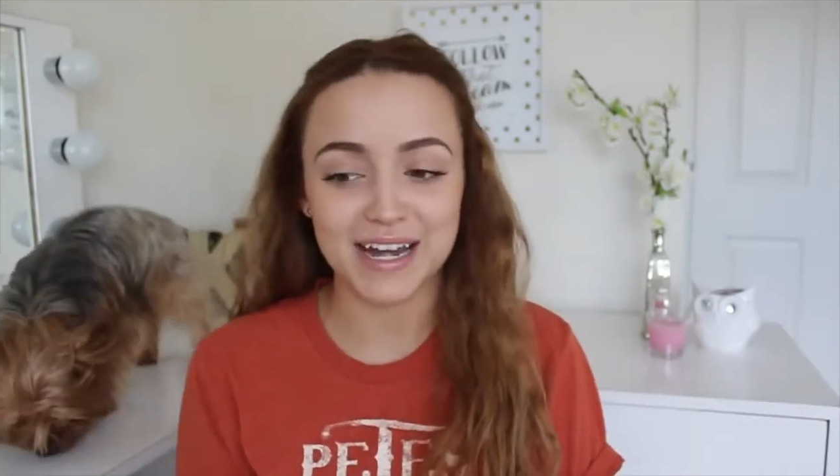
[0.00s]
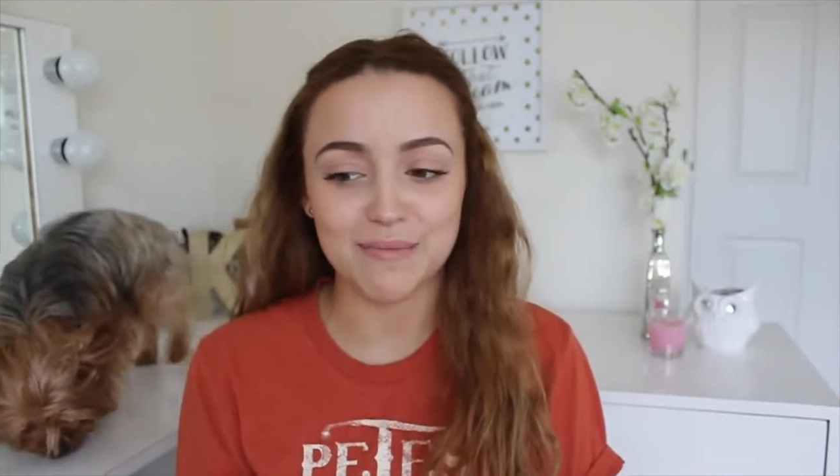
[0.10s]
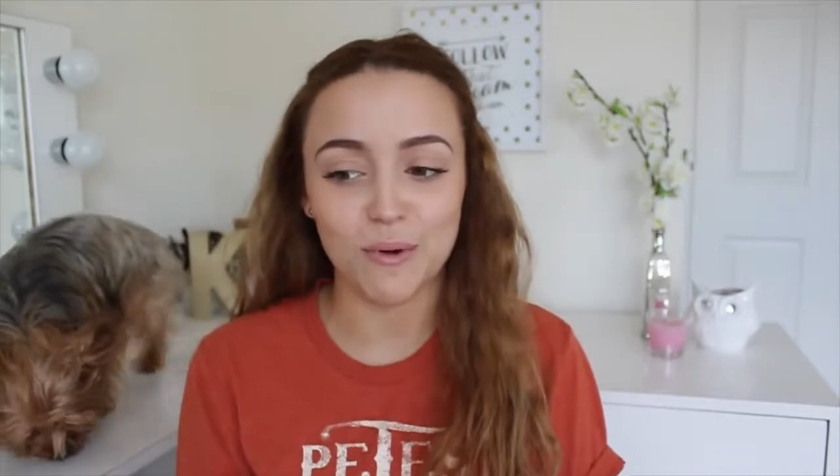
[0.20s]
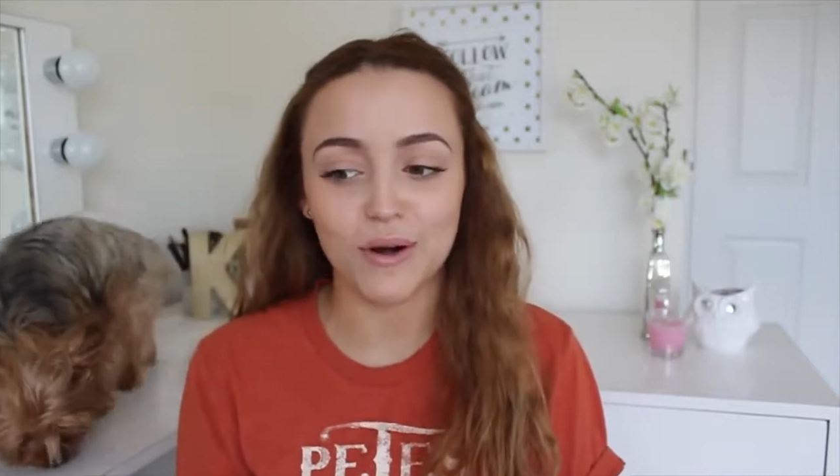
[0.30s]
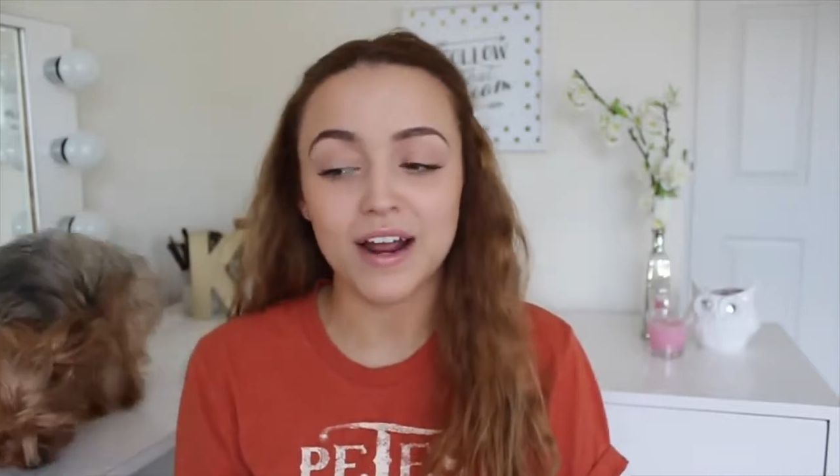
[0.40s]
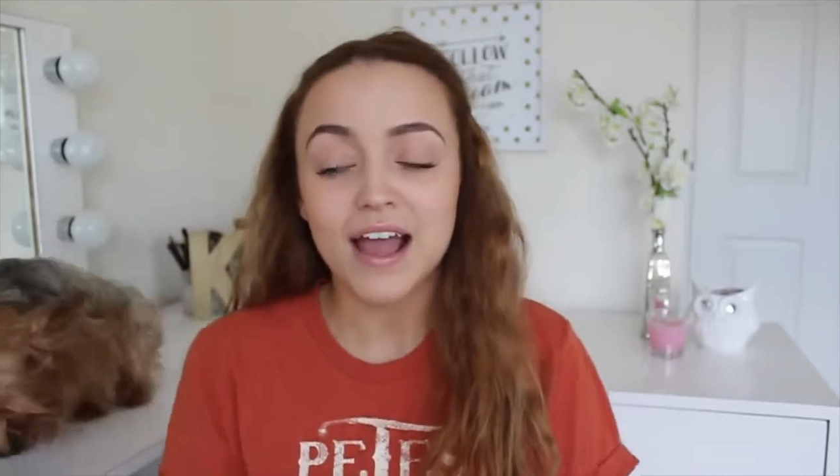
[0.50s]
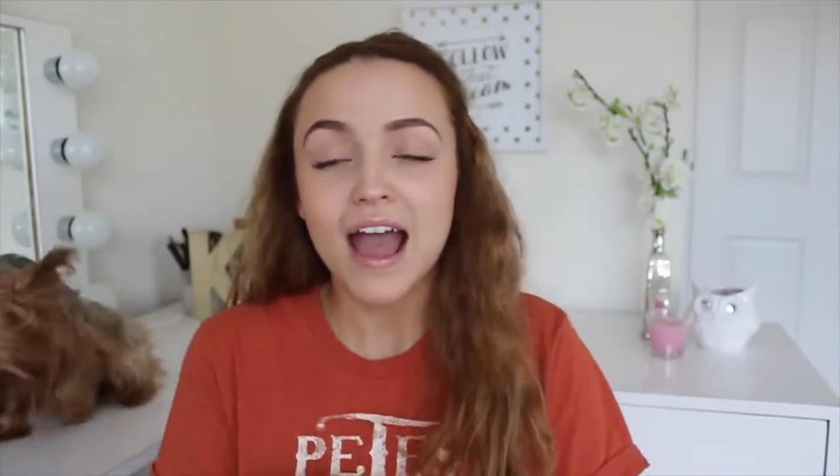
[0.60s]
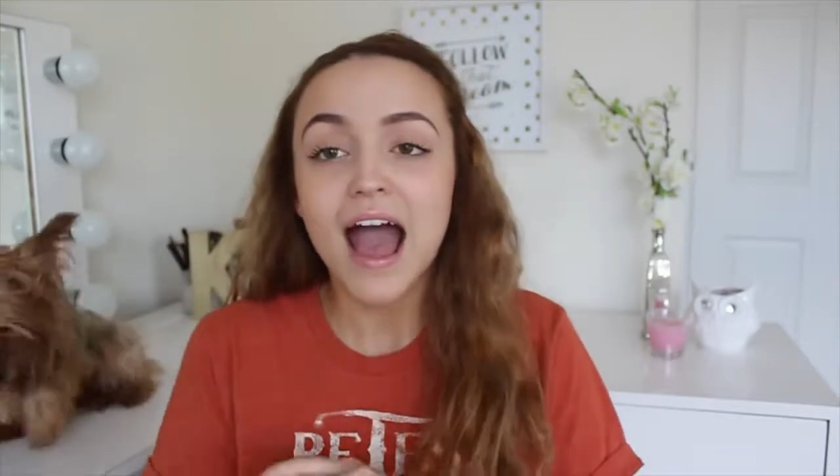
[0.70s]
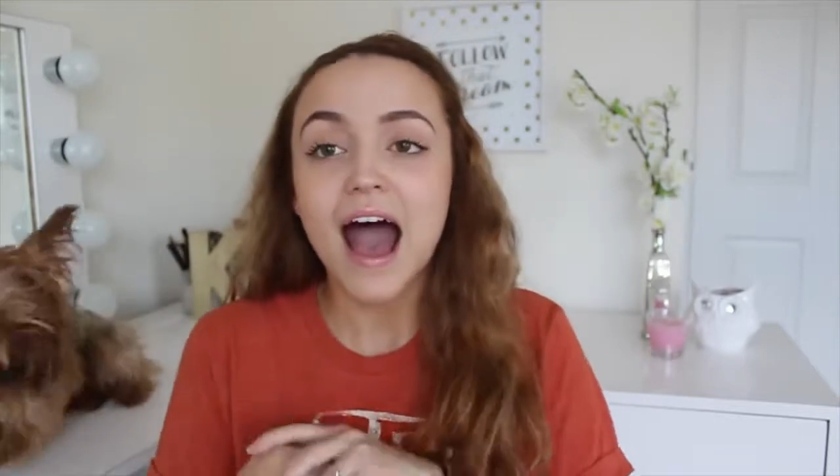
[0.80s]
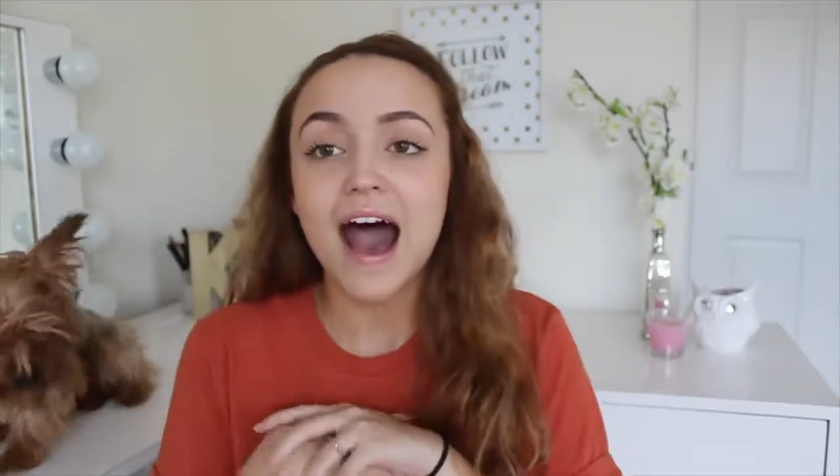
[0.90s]
anymore.
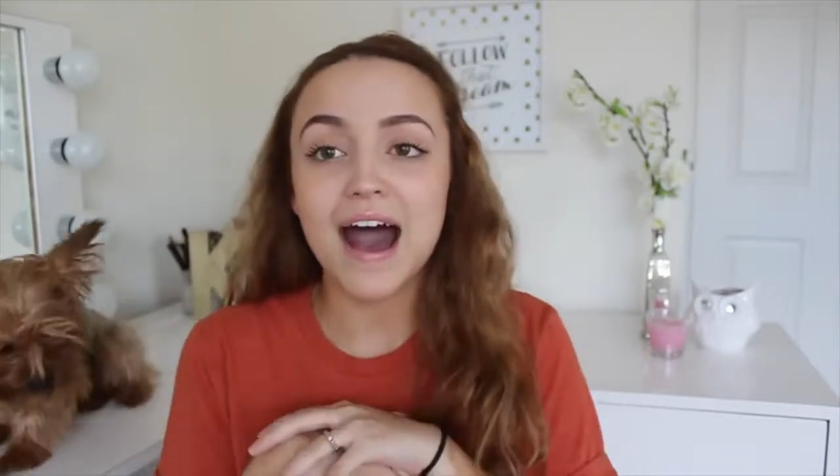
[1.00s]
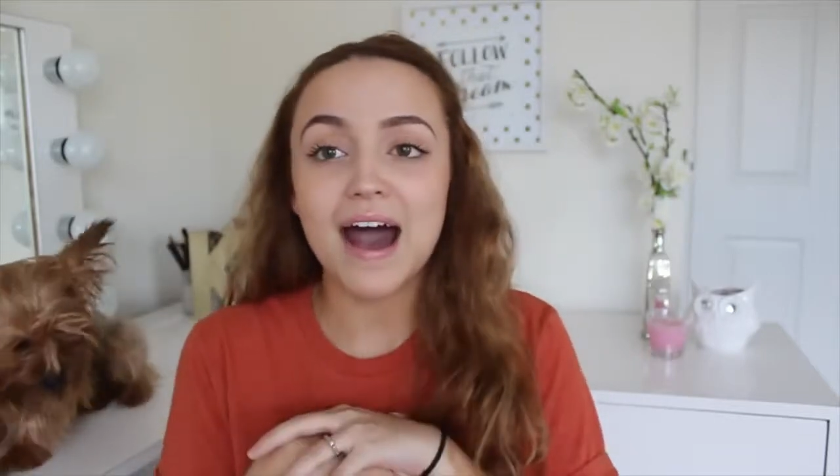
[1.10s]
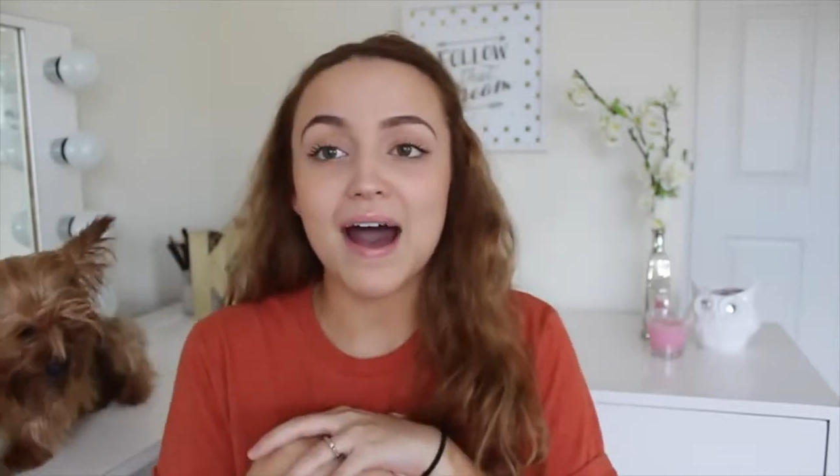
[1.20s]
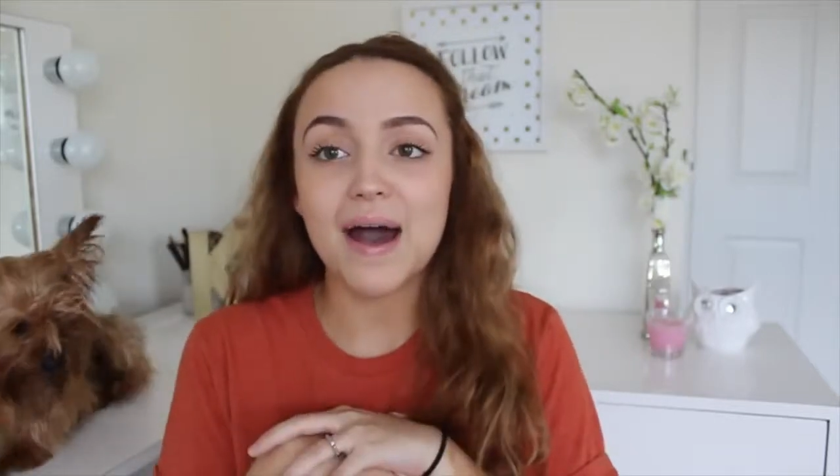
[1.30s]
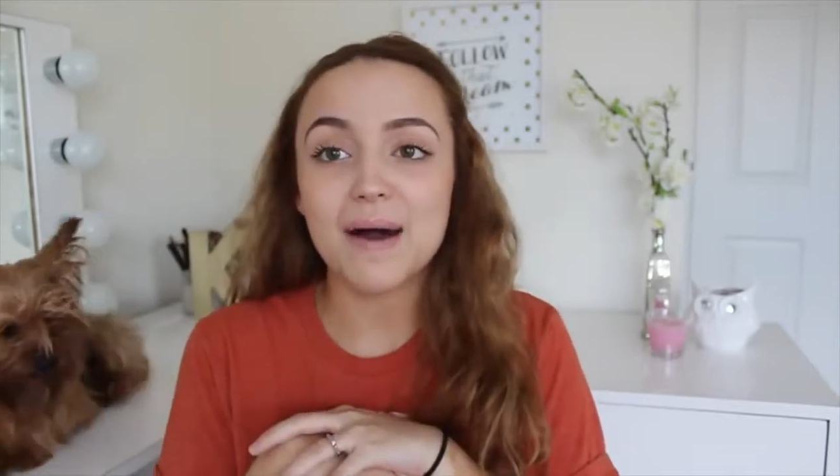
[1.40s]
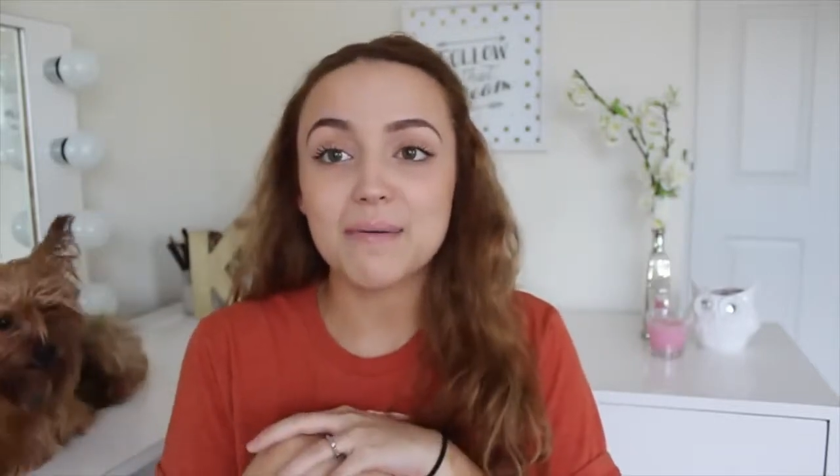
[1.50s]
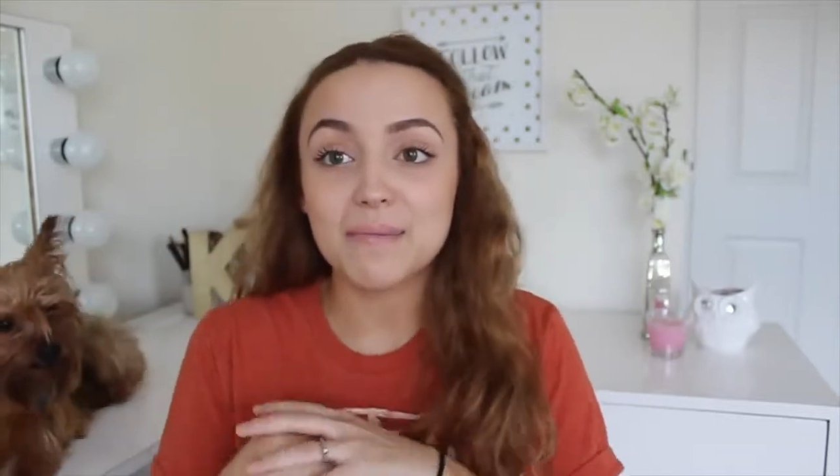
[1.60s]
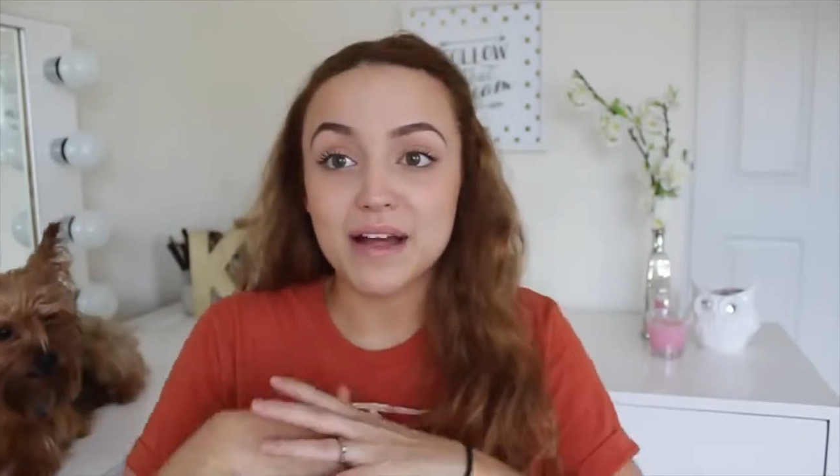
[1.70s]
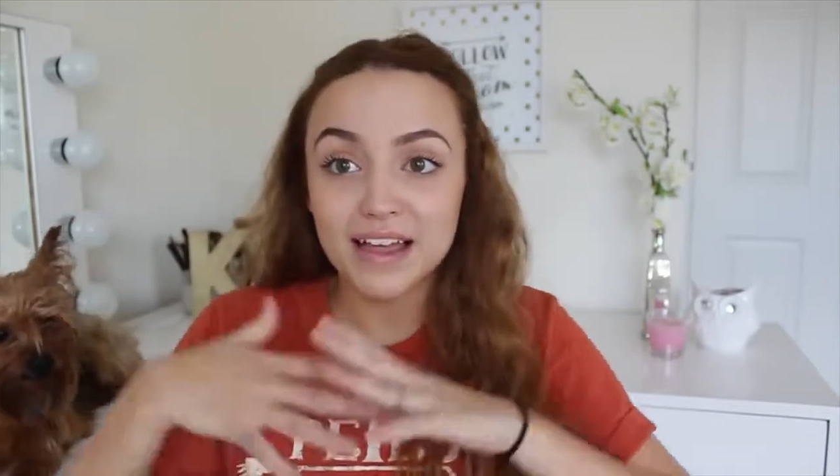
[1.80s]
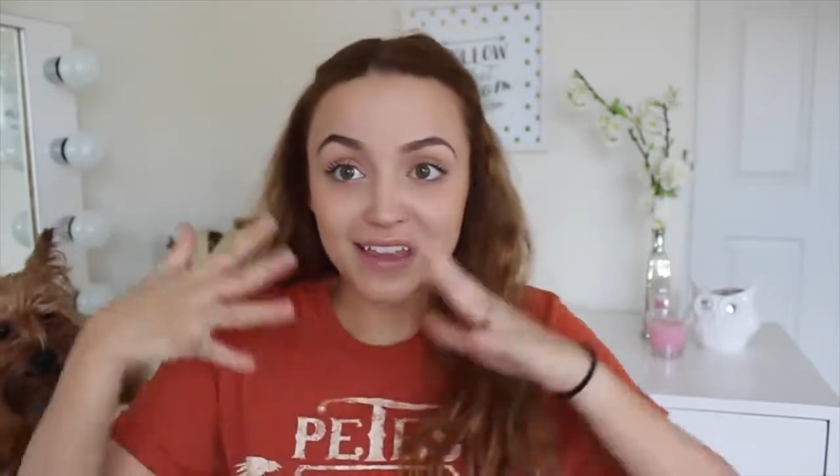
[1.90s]
Um,